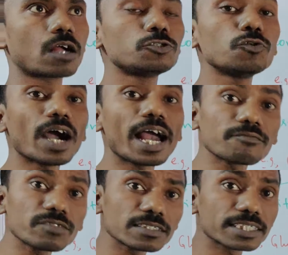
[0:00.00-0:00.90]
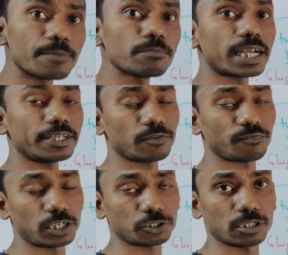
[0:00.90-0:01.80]
do have the same kind of
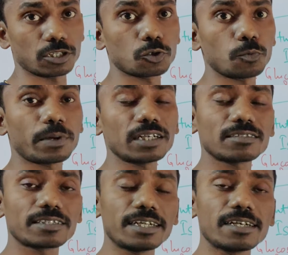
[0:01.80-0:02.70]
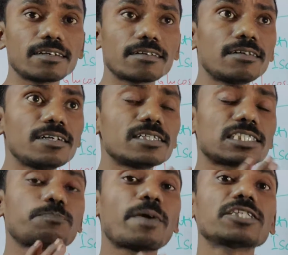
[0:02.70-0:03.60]
functional group, but their
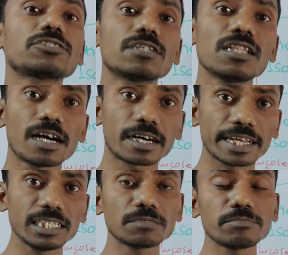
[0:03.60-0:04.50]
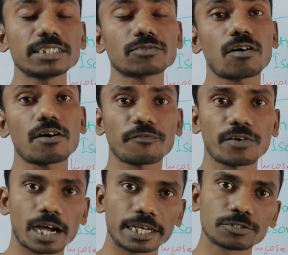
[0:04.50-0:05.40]
spatial arrangements of
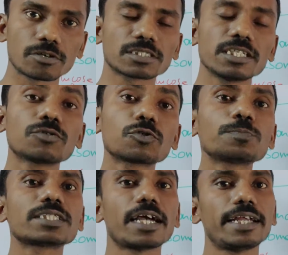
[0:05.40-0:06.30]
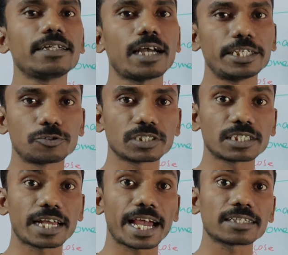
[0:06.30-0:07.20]
hydroxyl groups and
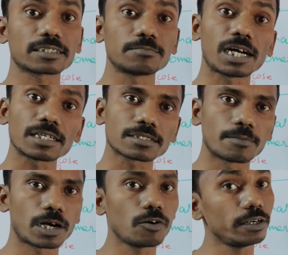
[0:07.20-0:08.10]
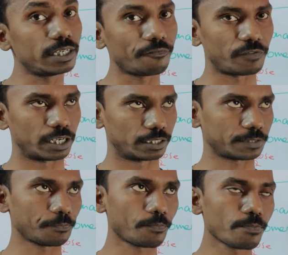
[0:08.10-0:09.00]
hydrogen atom are somehow different.
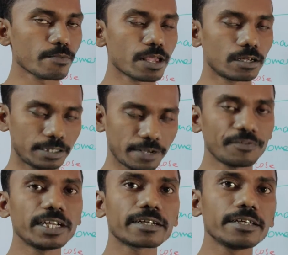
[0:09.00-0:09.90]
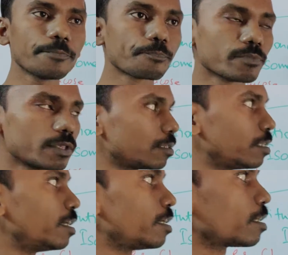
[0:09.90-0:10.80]
Definitely
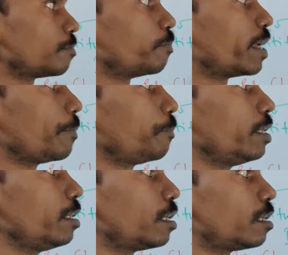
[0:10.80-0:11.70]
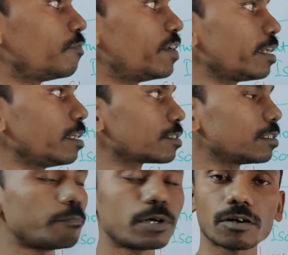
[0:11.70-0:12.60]
there may be a various
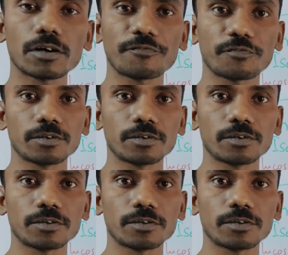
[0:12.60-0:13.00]
number of